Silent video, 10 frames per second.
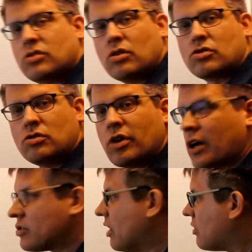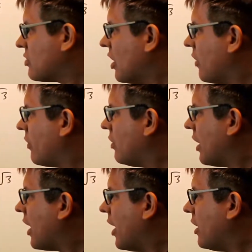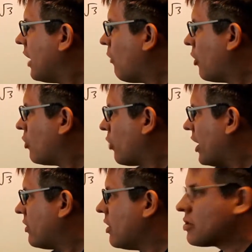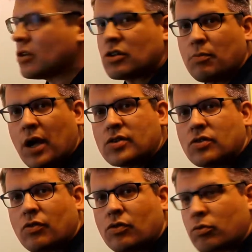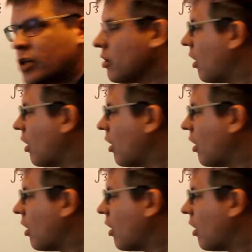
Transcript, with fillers: to the two x. Now instead of the nine, I want to write this as a base of three